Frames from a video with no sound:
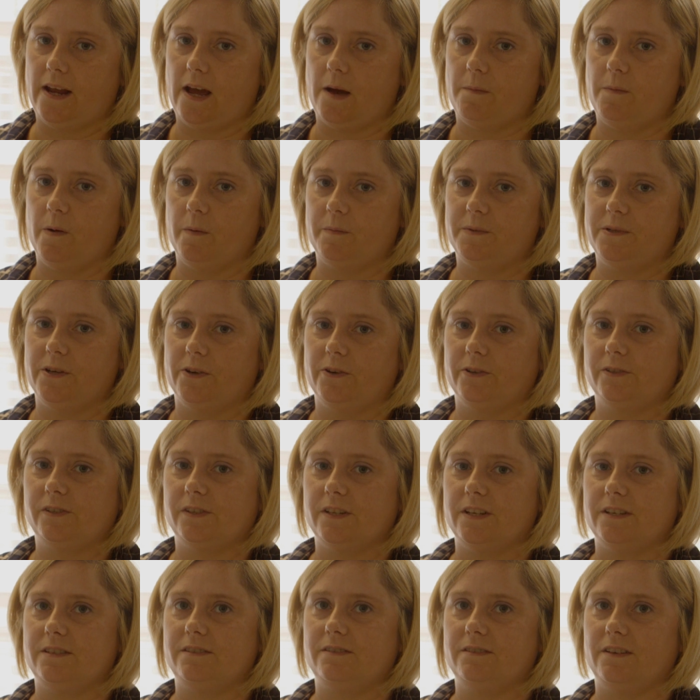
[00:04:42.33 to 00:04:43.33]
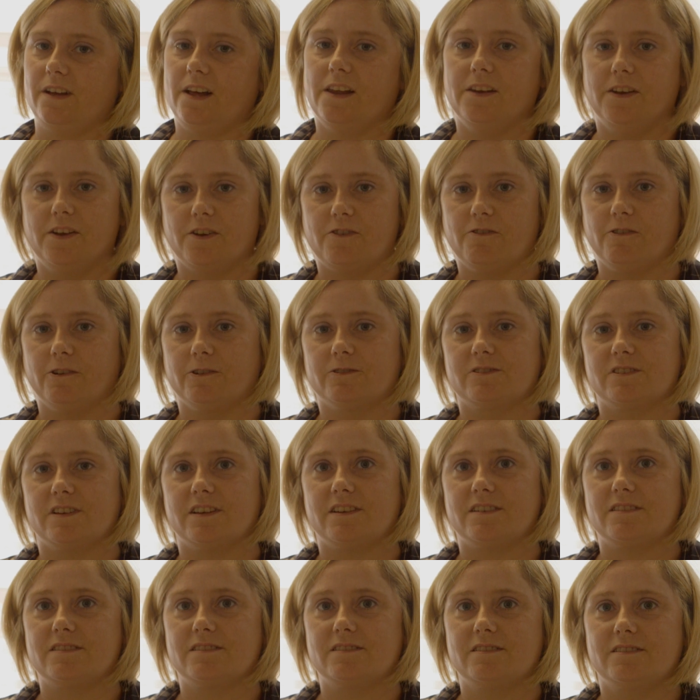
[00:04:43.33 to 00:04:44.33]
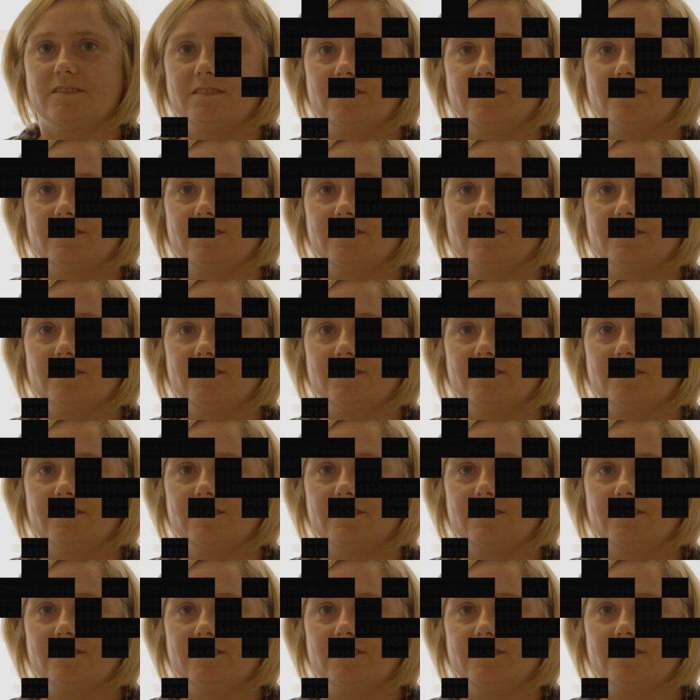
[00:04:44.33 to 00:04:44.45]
apoptosis and necrosis.